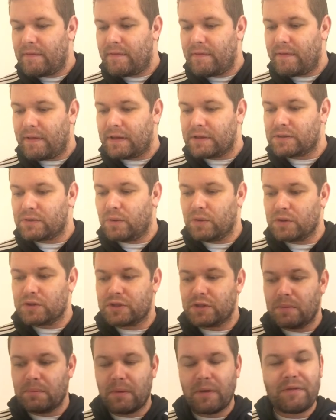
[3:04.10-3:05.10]
that's
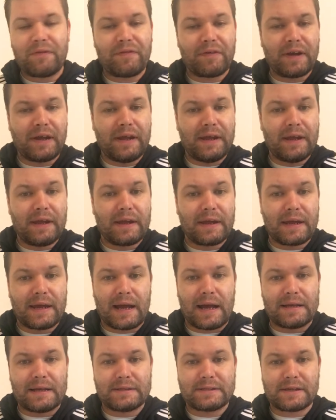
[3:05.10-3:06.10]
horse number 3,
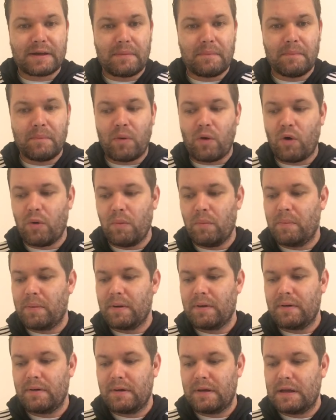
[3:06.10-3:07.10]
Cats and Bob.
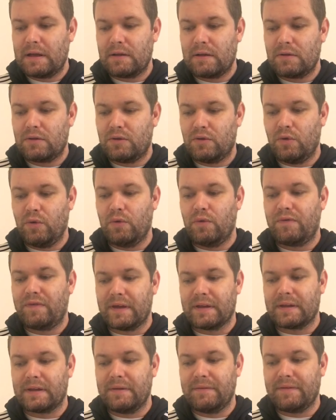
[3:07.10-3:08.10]

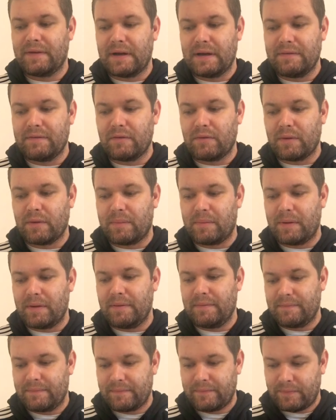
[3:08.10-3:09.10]
2:35 at Ripon.
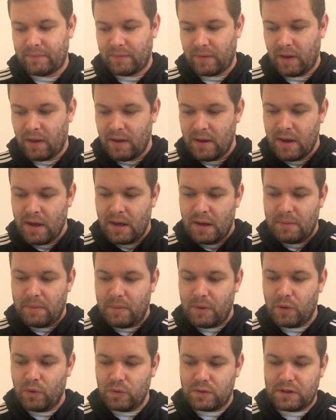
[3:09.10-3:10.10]

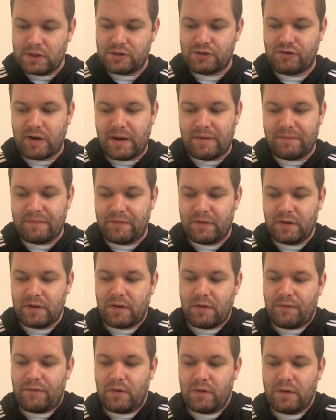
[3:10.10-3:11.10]
We go to
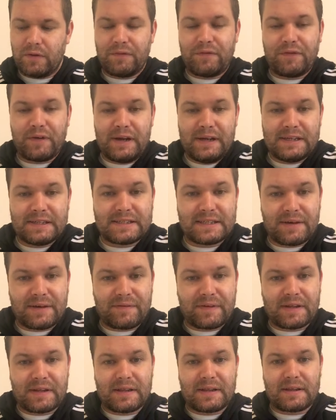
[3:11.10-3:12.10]
Stratford for the
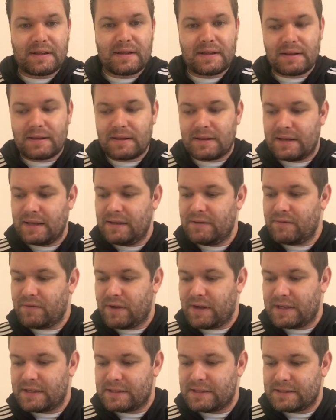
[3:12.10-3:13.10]
3:17
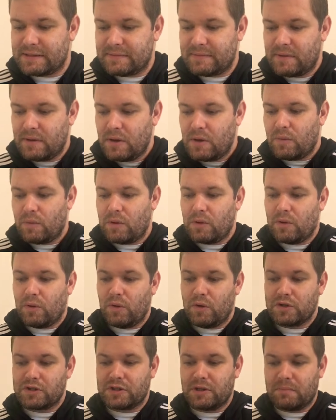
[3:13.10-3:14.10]
race. Well,
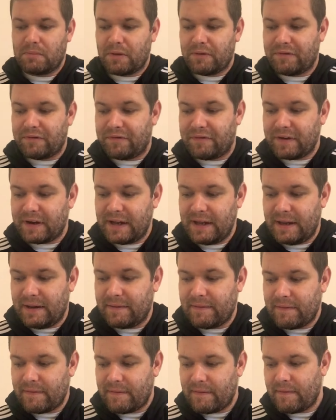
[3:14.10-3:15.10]
horse number
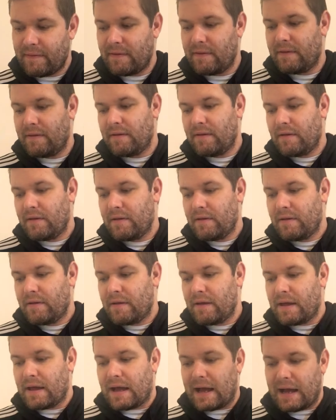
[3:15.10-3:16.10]
3,
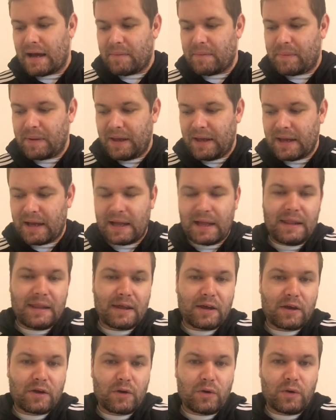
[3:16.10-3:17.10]
Happy
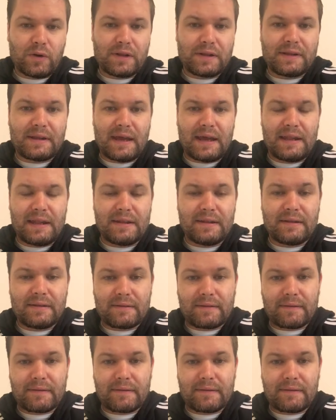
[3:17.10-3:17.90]
and Content.